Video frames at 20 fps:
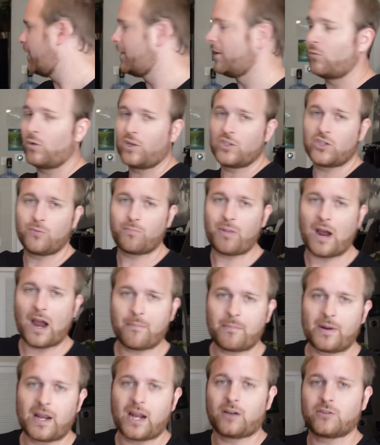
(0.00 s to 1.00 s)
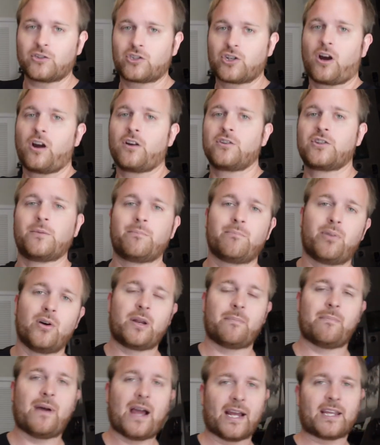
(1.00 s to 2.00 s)
And then once you pop it out, charge it,
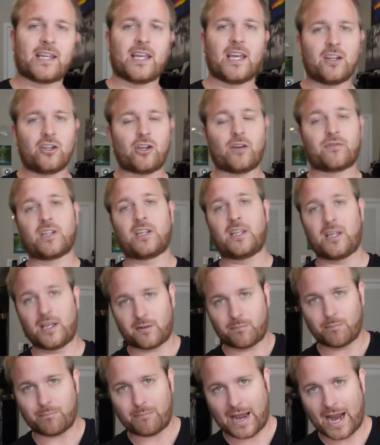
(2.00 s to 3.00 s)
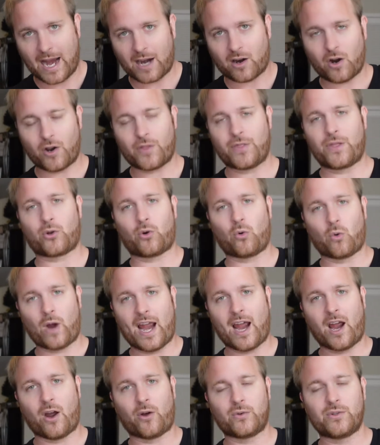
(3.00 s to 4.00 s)
put it back in, you have to get back on the
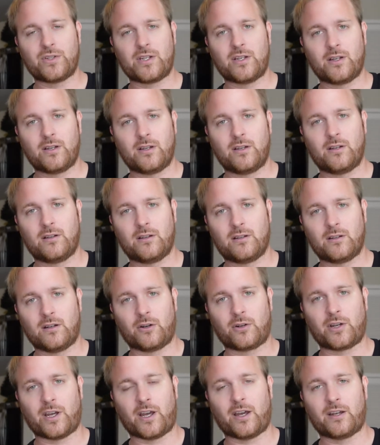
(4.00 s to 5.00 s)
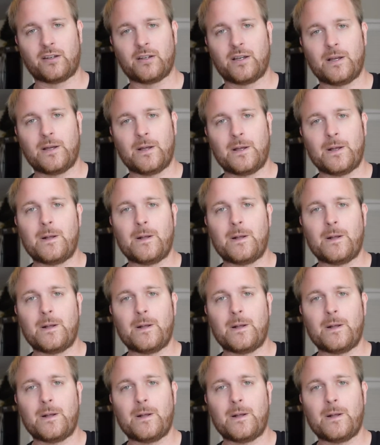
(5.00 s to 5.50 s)
ground, okay,